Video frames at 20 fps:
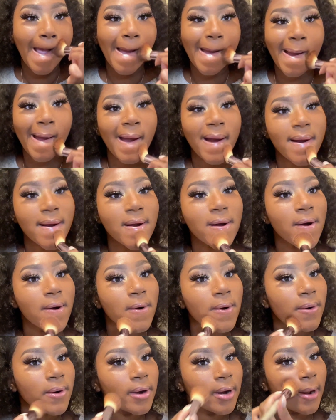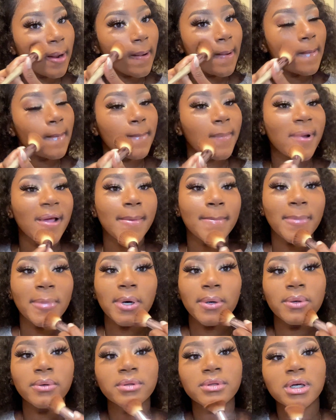around my
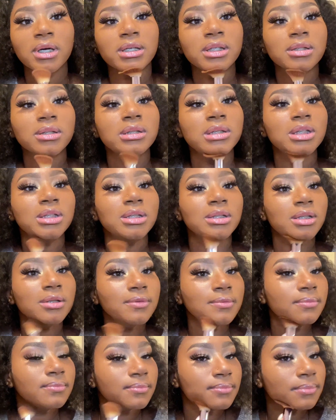mouth, on the chin.